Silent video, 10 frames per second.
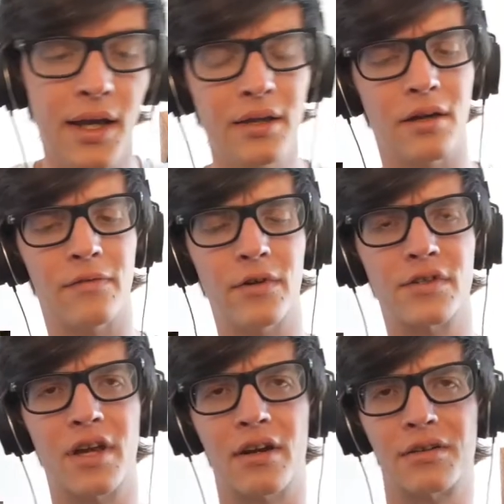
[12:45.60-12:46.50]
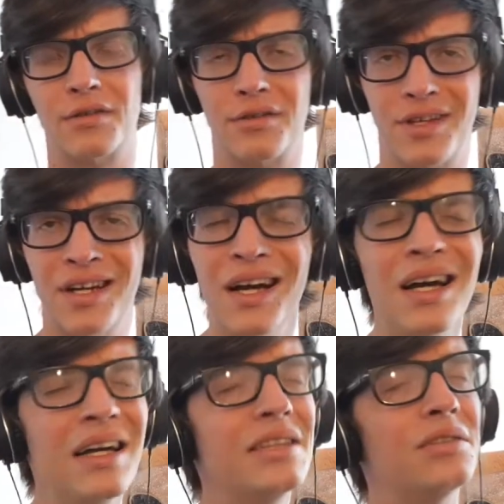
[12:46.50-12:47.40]
And our first character that
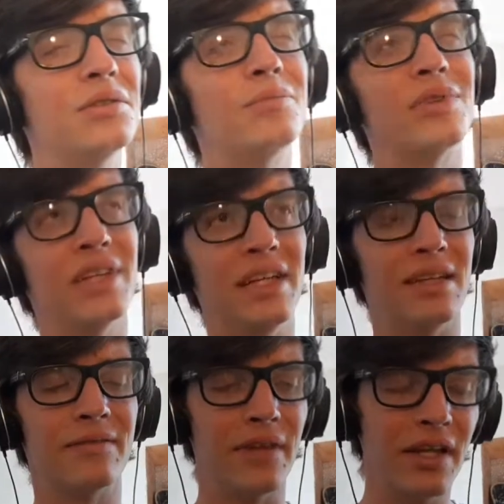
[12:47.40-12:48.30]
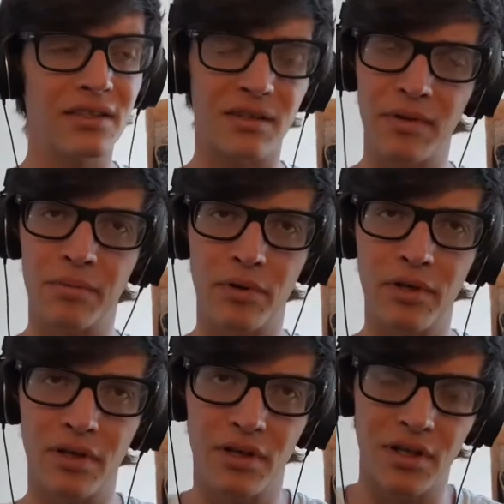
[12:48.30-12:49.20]
I do believe needs to be put
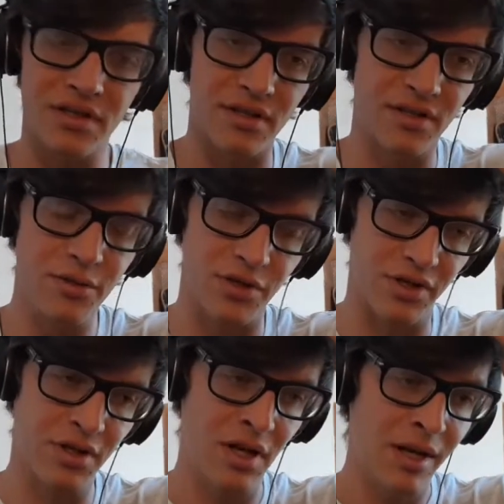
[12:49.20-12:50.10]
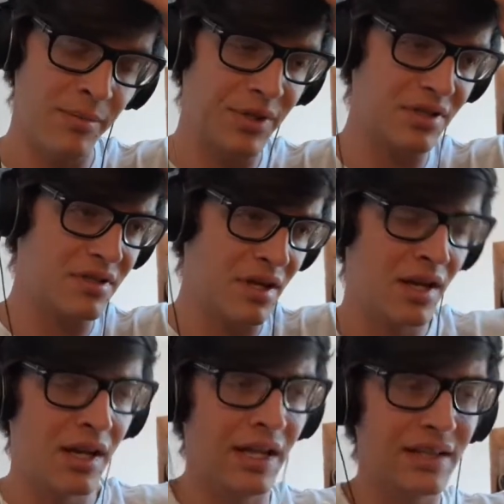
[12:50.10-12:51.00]
in an institution, because
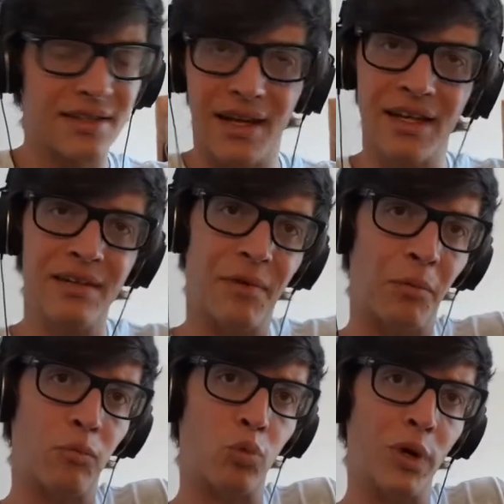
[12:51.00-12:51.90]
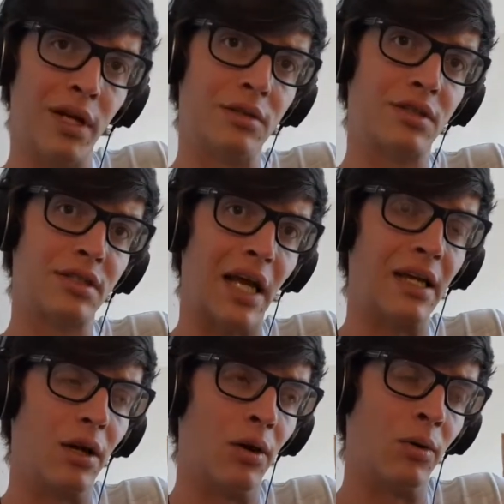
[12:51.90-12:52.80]
he's kind of a real
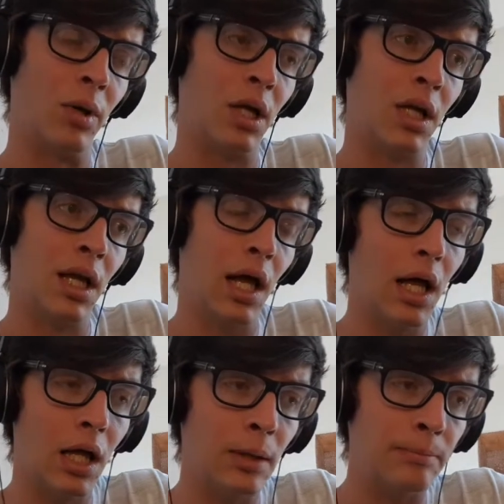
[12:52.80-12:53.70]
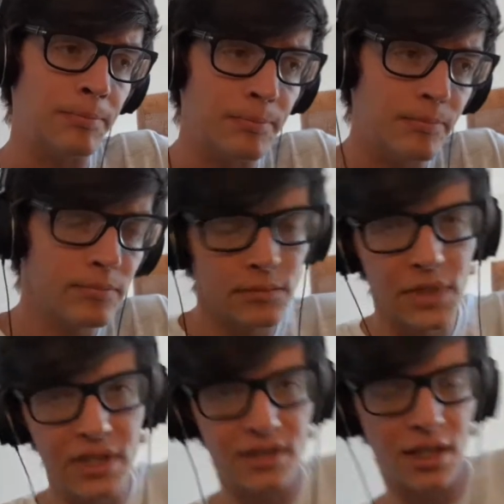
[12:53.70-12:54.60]
psycho,
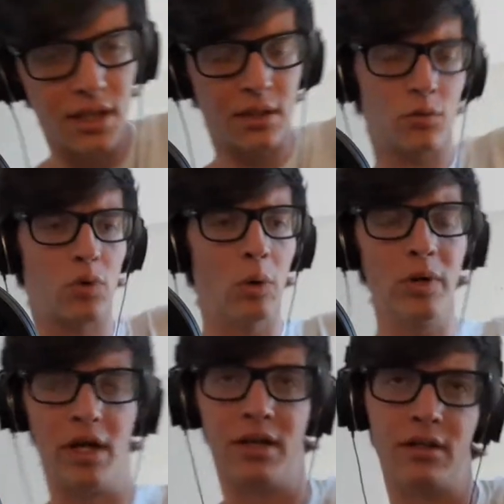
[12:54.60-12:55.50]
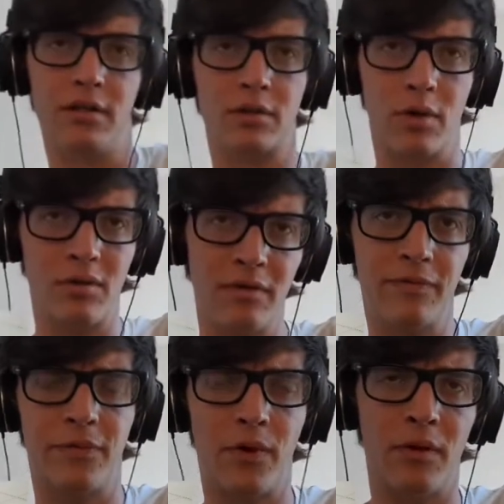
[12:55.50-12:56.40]
is Krona. Krona
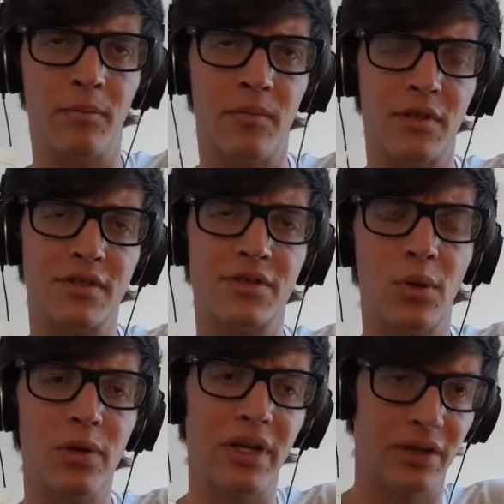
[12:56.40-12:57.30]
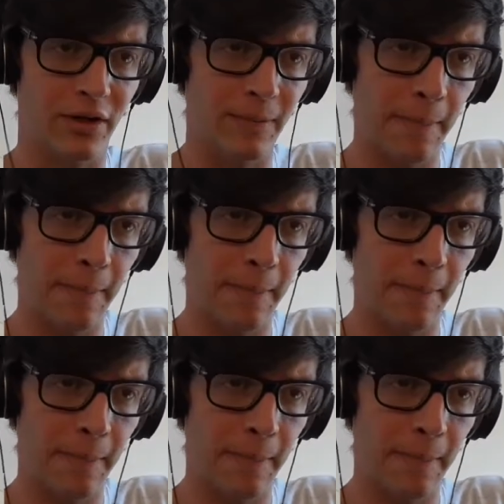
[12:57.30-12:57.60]
from Soul Eater.